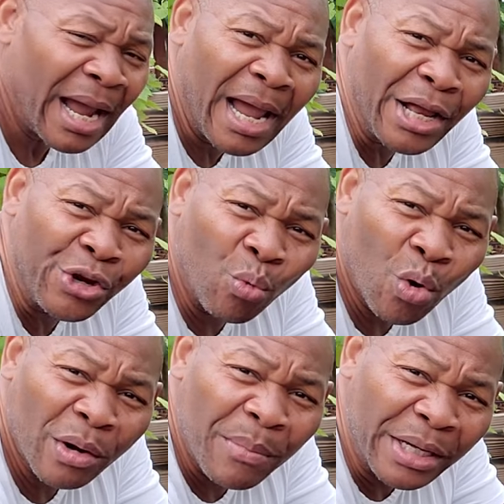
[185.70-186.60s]
And you
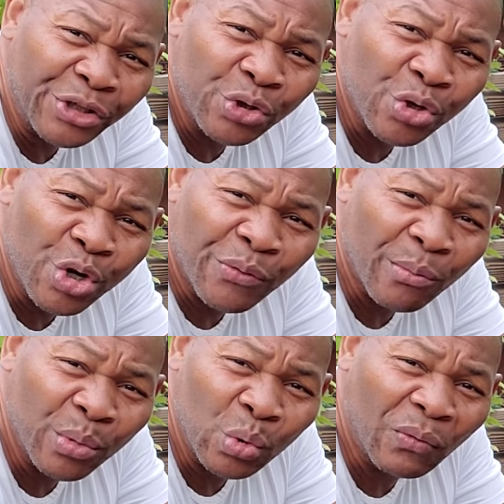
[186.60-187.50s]
want to make sure you
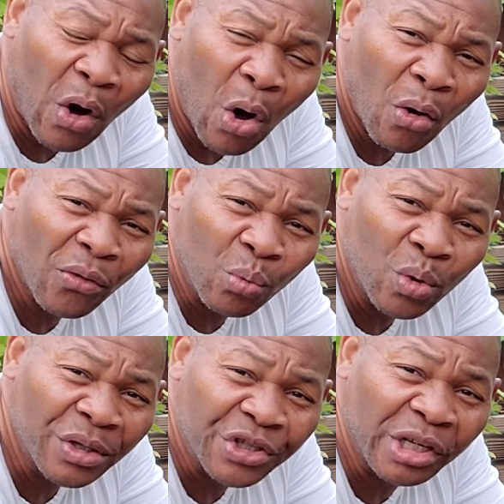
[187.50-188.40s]
remove all the
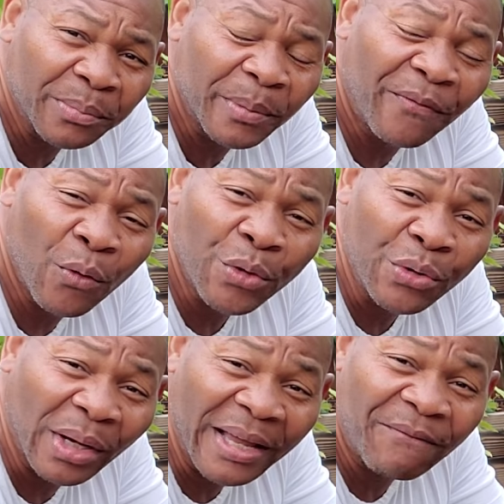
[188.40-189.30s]
wood chips before
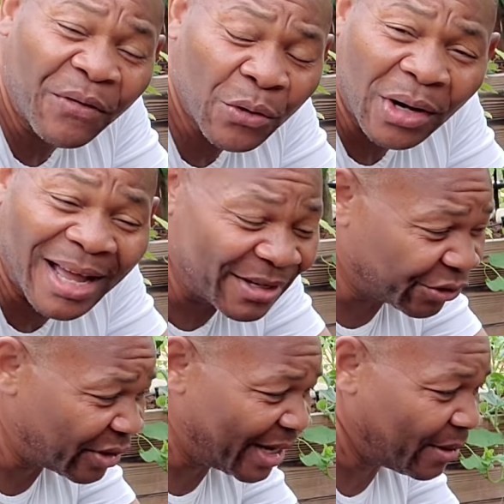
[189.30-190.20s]
you lay fertilizer
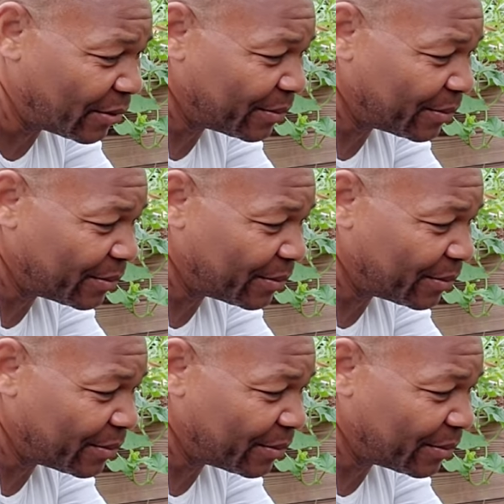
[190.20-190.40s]
down.